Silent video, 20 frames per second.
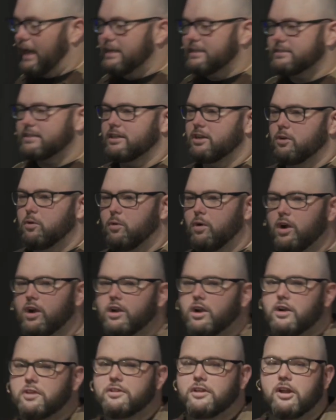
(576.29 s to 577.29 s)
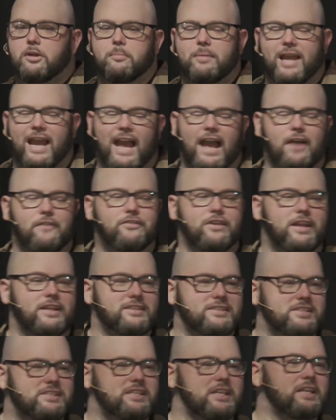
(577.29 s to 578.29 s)
is going to work on their behalf and
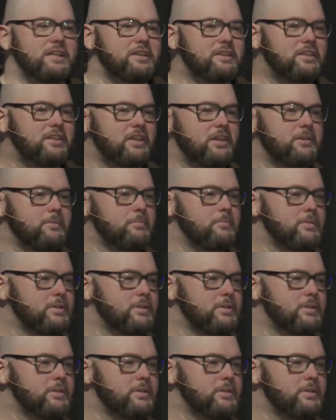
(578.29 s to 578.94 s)
send them